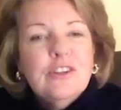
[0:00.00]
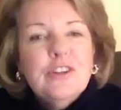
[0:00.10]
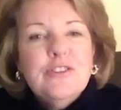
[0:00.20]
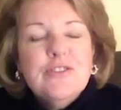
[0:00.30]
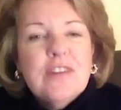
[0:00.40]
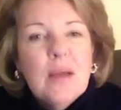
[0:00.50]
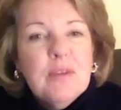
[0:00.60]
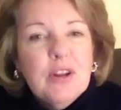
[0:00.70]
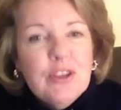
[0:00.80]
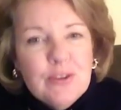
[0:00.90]
Susan, I'm
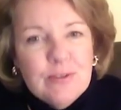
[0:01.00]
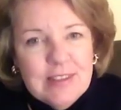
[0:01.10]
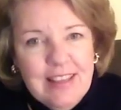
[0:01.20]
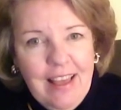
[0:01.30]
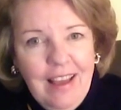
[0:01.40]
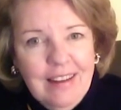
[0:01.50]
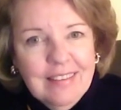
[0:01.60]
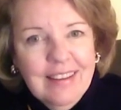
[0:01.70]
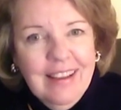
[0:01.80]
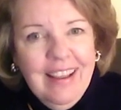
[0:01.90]
going to use that
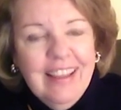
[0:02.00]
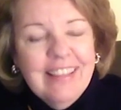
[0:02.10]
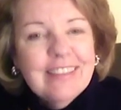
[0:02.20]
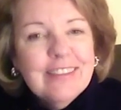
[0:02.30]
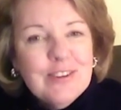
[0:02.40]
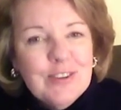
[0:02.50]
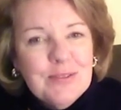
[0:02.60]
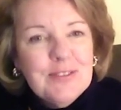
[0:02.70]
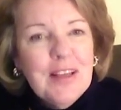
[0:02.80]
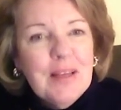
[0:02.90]
in the leadership
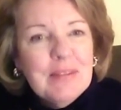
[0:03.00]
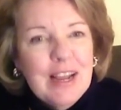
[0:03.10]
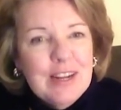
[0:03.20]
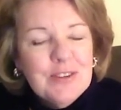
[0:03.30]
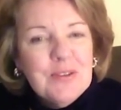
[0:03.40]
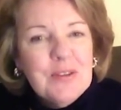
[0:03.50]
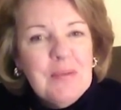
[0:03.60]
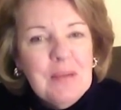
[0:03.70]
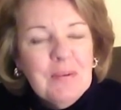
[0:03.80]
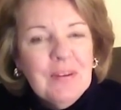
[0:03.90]
development I do with
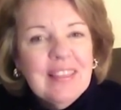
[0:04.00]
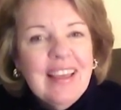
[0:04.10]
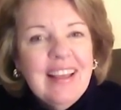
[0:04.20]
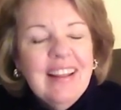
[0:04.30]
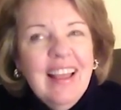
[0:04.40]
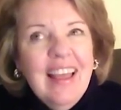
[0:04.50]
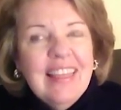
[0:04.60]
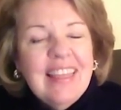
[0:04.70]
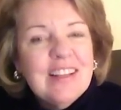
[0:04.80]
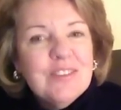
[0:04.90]
people.
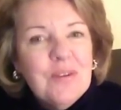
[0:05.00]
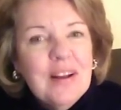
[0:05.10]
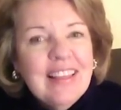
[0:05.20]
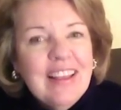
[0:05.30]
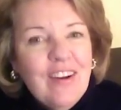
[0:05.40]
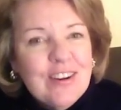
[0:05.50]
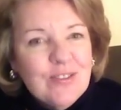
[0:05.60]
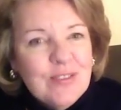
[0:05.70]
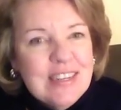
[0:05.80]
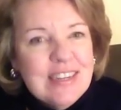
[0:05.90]
That's one of the
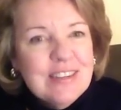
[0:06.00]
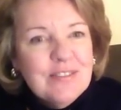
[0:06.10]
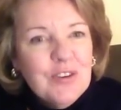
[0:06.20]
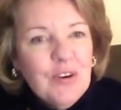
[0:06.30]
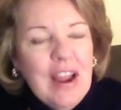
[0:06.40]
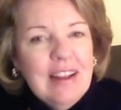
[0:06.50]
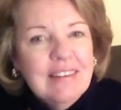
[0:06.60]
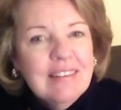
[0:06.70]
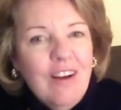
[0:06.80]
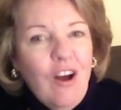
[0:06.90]
characteristics of great
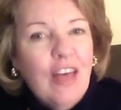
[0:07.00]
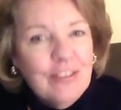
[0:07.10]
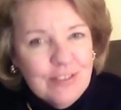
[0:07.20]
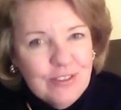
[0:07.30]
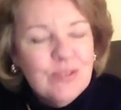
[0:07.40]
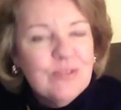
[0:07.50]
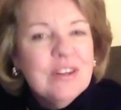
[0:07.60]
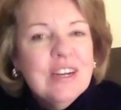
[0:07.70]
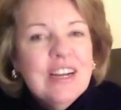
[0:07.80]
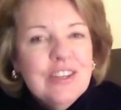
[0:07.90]
authors who
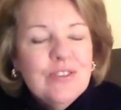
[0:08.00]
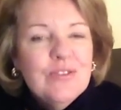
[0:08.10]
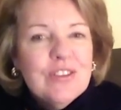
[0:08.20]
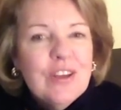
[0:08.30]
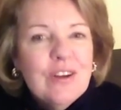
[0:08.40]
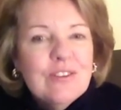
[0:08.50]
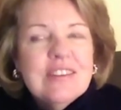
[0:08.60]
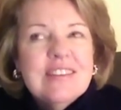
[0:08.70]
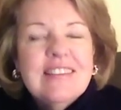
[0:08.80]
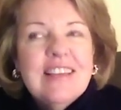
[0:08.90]
use those,
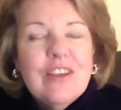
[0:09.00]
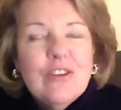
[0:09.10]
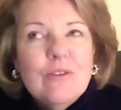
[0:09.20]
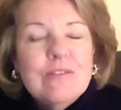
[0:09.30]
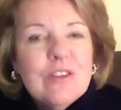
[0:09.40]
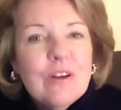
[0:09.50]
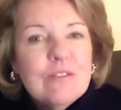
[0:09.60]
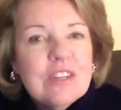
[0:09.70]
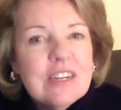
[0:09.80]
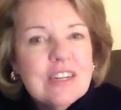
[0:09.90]
is that they use those
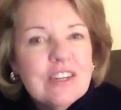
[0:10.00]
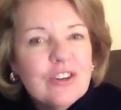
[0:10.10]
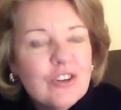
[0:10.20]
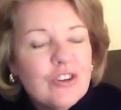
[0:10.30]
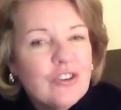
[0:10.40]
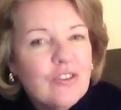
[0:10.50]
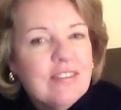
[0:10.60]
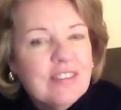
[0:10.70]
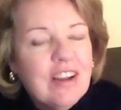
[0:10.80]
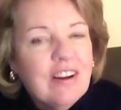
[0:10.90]
to
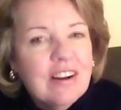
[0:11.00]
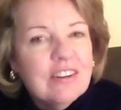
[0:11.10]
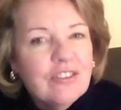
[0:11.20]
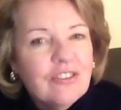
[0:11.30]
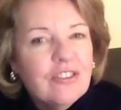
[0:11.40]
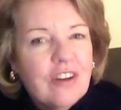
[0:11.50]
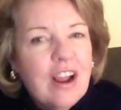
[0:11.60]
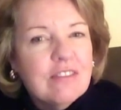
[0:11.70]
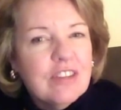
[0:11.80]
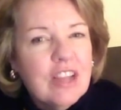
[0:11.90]
draft
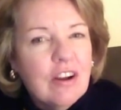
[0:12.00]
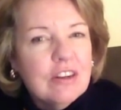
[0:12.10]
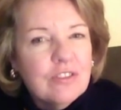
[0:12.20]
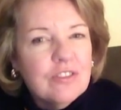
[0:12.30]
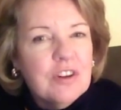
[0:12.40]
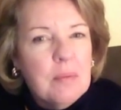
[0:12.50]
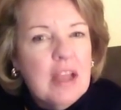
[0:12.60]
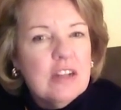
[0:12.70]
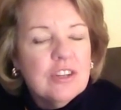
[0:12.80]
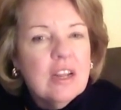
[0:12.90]
characters and
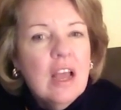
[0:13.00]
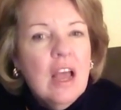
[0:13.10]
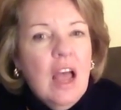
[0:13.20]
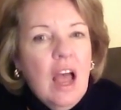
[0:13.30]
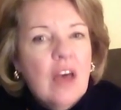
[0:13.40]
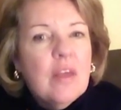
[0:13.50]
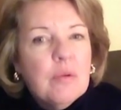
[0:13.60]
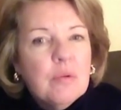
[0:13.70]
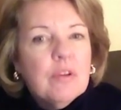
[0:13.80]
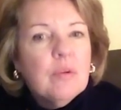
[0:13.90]
imagine how they
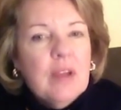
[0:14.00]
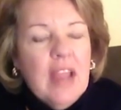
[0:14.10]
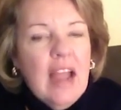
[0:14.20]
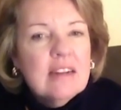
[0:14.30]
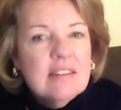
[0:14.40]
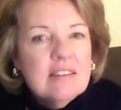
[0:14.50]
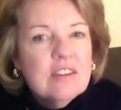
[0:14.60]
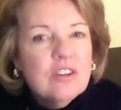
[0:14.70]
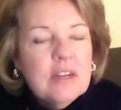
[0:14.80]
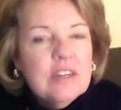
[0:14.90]
would really react in
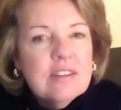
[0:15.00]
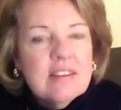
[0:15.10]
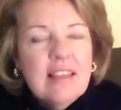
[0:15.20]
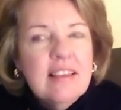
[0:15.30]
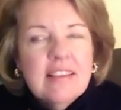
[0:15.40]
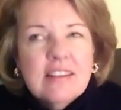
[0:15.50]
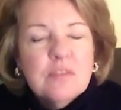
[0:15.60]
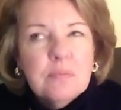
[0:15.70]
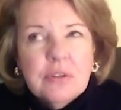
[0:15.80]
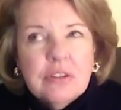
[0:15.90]
situations. I think that's
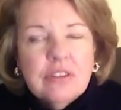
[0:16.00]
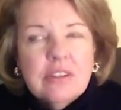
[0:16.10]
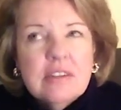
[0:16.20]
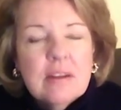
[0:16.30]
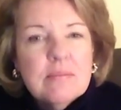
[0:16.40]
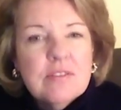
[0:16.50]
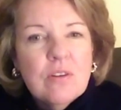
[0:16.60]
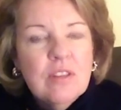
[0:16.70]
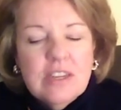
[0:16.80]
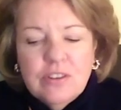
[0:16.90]
brilliant. I'm so
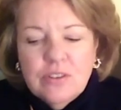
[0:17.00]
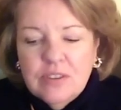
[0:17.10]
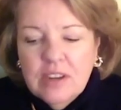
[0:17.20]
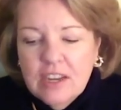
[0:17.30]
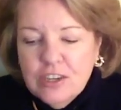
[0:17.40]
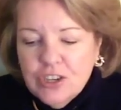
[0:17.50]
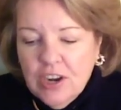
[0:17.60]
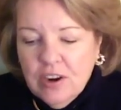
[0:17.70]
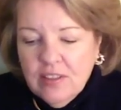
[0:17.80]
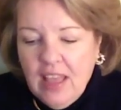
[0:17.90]
glad you
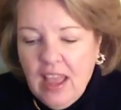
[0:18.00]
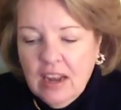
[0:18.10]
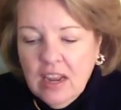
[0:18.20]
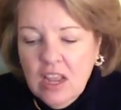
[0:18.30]
shared that.